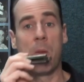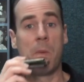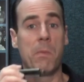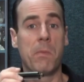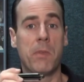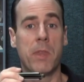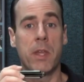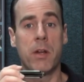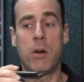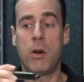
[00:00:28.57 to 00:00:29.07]

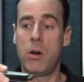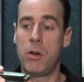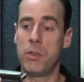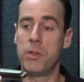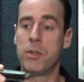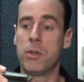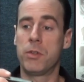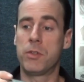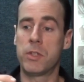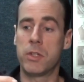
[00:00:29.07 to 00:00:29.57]
then all
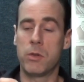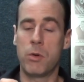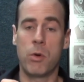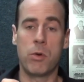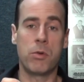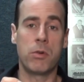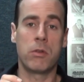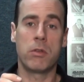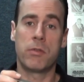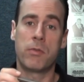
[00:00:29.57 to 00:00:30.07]
the notes in
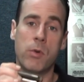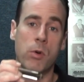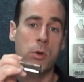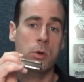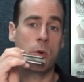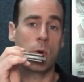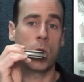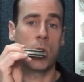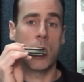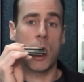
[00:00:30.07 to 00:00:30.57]
order of the 4
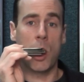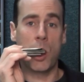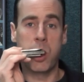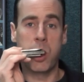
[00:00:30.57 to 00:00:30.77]
chord,